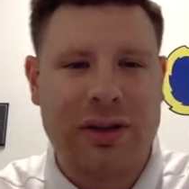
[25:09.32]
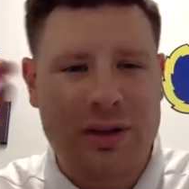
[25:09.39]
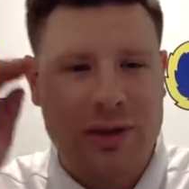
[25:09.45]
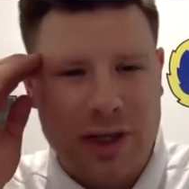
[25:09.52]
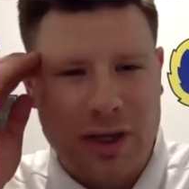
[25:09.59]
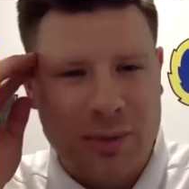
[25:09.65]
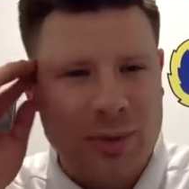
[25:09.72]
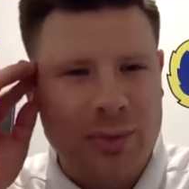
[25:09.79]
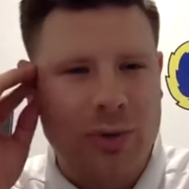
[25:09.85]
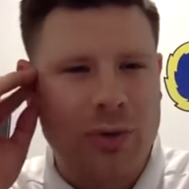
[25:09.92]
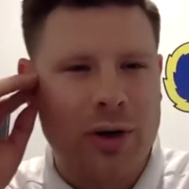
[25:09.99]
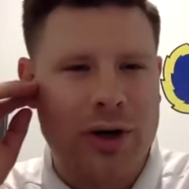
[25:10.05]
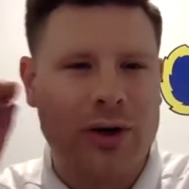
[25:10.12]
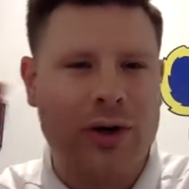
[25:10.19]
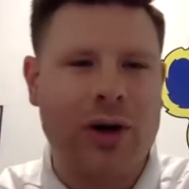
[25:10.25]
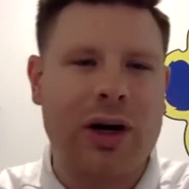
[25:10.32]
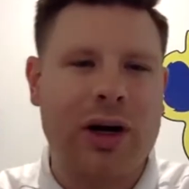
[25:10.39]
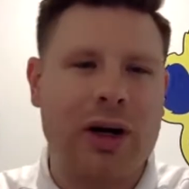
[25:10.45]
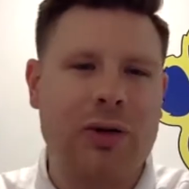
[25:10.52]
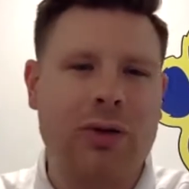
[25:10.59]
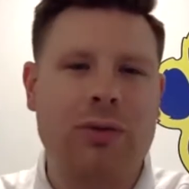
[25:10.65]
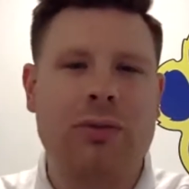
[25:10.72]
A lot of people want to know
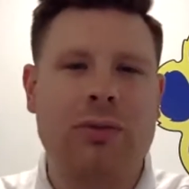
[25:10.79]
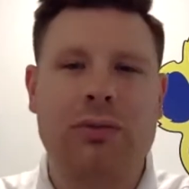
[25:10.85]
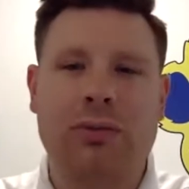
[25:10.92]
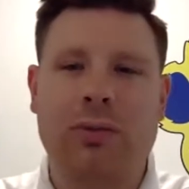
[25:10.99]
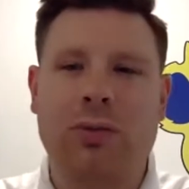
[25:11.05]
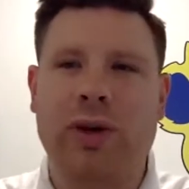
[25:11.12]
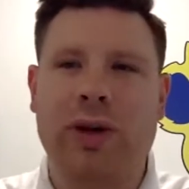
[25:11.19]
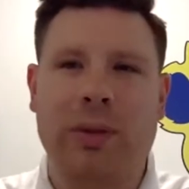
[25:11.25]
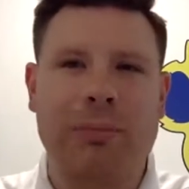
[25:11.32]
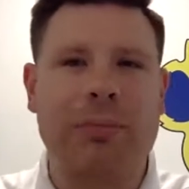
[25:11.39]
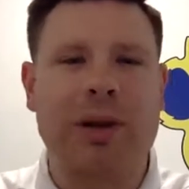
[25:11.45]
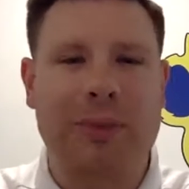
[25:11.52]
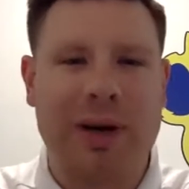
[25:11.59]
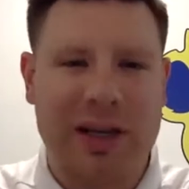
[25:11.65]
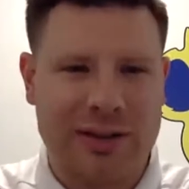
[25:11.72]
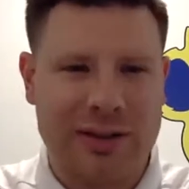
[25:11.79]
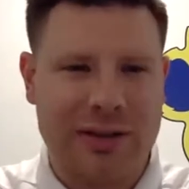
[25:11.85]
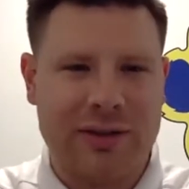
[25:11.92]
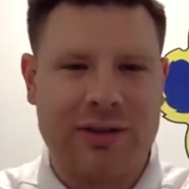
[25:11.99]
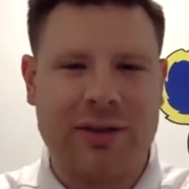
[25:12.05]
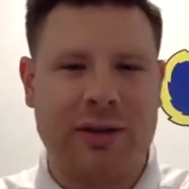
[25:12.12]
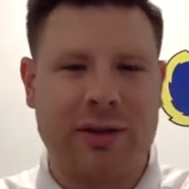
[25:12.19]
how we can minimize
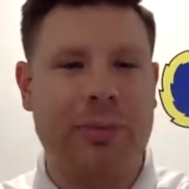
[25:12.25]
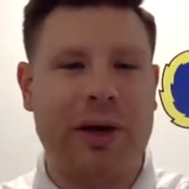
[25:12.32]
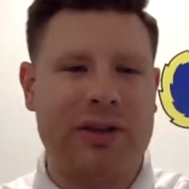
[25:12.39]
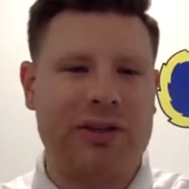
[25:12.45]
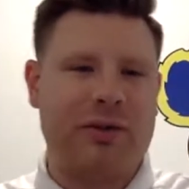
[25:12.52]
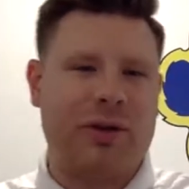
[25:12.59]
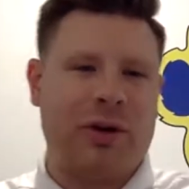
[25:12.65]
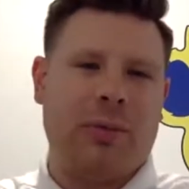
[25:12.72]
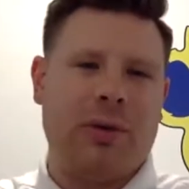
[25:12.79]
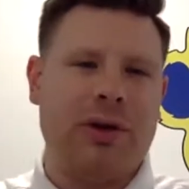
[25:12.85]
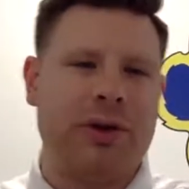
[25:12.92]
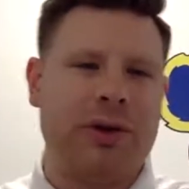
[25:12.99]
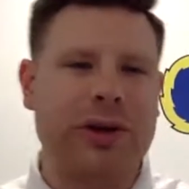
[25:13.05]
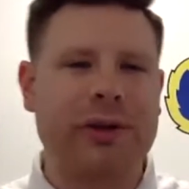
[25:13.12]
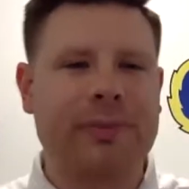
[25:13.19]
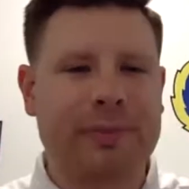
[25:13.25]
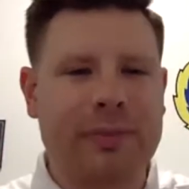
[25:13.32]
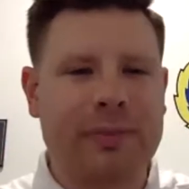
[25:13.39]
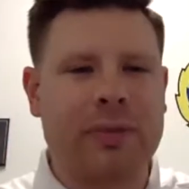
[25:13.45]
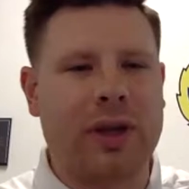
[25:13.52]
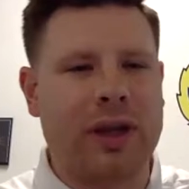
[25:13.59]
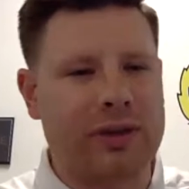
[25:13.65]
it to the best of our ability.
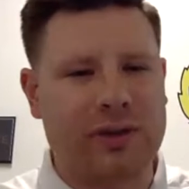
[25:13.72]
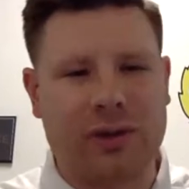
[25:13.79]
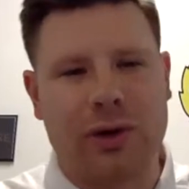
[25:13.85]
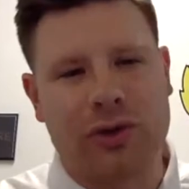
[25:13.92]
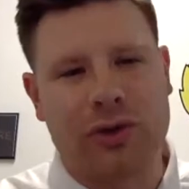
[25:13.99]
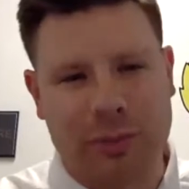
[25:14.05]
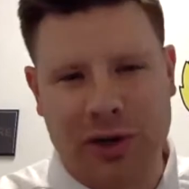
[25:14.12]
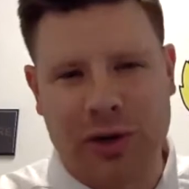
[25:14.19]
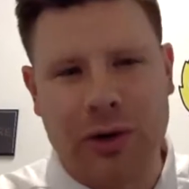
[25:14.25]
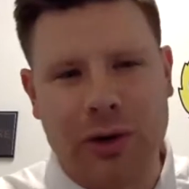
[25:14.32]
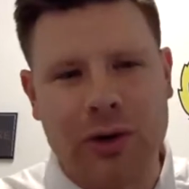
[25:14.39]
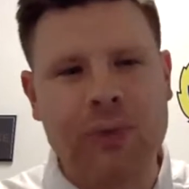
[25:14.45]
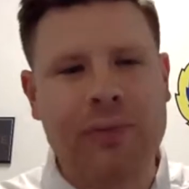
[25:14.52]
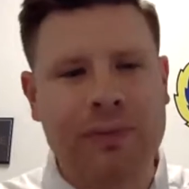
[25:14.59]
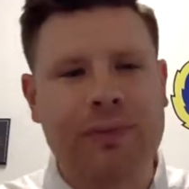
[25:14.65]
That's the ultimate goal.